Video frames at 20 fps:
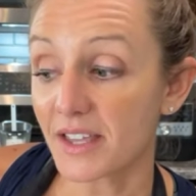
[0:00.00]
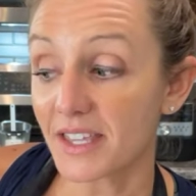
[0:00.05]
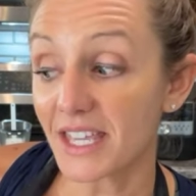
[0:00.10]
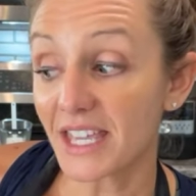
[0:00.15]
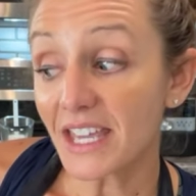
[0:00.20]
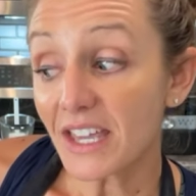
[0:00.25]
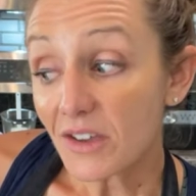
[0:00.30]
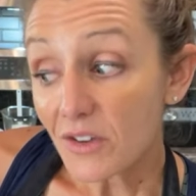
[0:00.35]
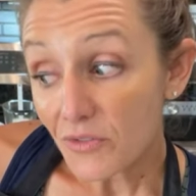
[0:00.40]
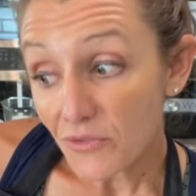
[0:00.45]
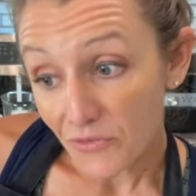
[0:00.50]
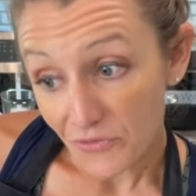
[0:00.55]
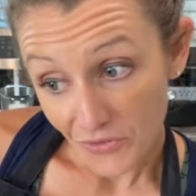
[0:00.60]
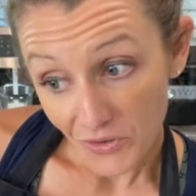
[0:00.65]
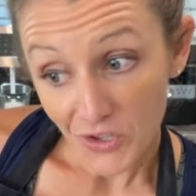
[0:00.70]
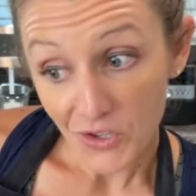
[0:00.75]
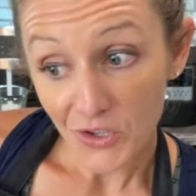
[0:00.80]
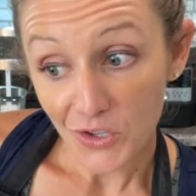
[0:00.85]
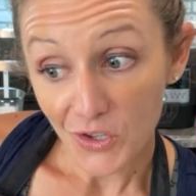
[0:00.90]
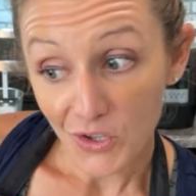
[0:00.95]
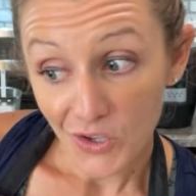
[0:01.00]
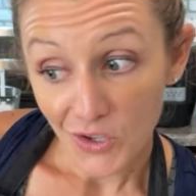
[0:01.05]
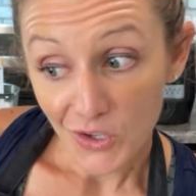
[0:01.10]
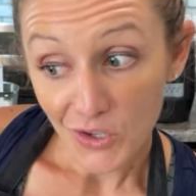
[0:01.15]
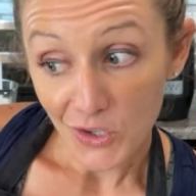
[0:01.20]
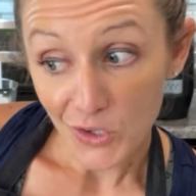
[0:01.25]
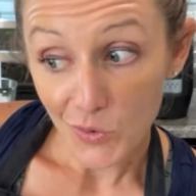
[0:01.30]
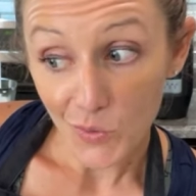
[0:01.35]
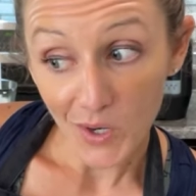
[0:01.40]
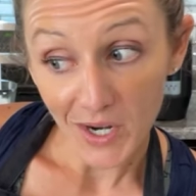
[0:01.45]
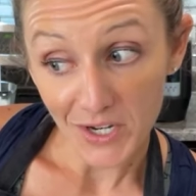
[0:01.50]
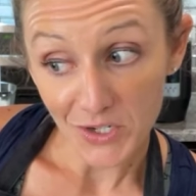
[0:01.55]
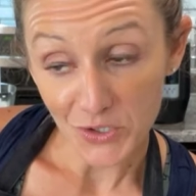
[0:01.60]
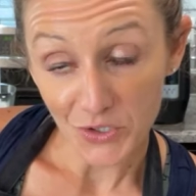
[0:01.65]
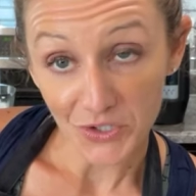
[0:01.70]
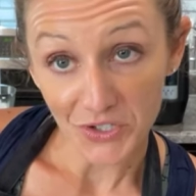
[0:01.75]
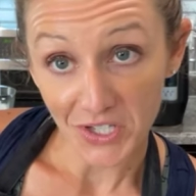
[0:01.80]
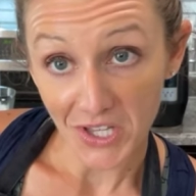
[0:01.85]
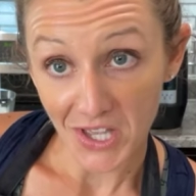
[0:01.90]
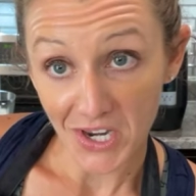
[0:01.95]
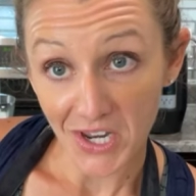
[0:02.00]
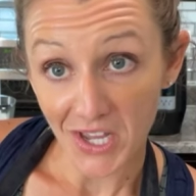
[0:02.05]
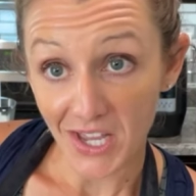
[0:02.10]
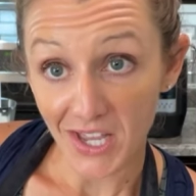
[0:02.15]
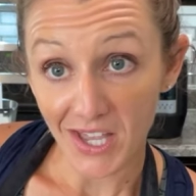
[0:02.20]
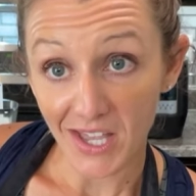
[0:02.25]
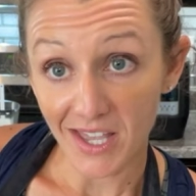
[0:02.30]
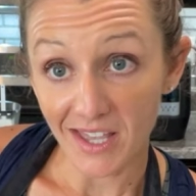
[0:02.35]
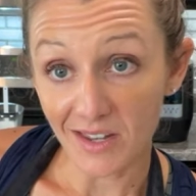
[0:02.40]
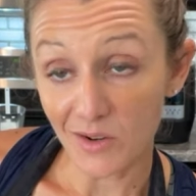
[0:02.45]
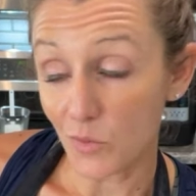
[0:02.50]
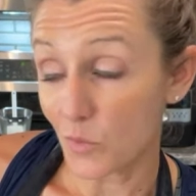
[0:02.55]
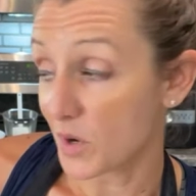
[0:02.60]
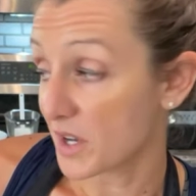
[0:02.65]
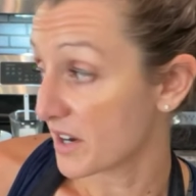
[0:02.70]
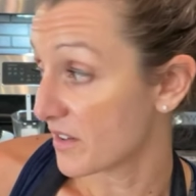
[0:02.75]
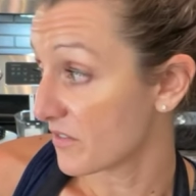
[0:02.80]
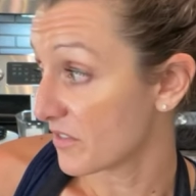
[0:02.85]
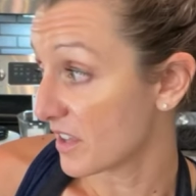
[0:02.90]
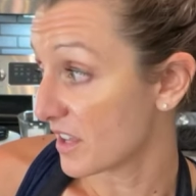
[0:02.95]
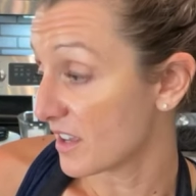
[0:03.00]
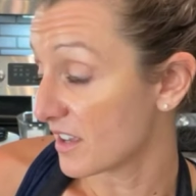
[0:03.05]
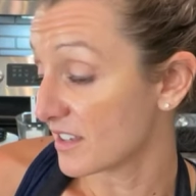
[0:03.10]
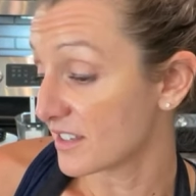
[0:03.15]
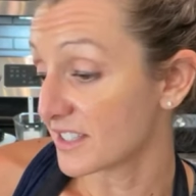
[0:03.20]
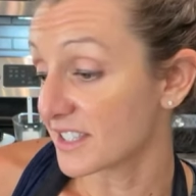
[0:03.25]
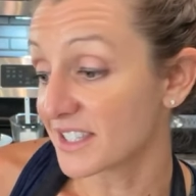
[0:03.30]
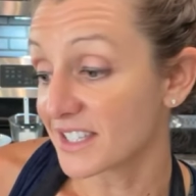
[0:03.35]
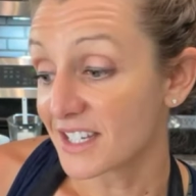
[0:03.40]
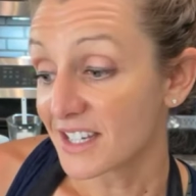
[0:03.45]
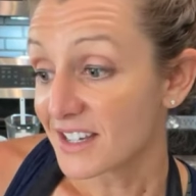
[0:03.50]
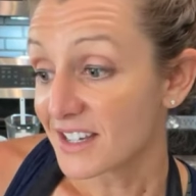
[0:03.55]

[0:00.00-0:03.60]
If you were interested in one of these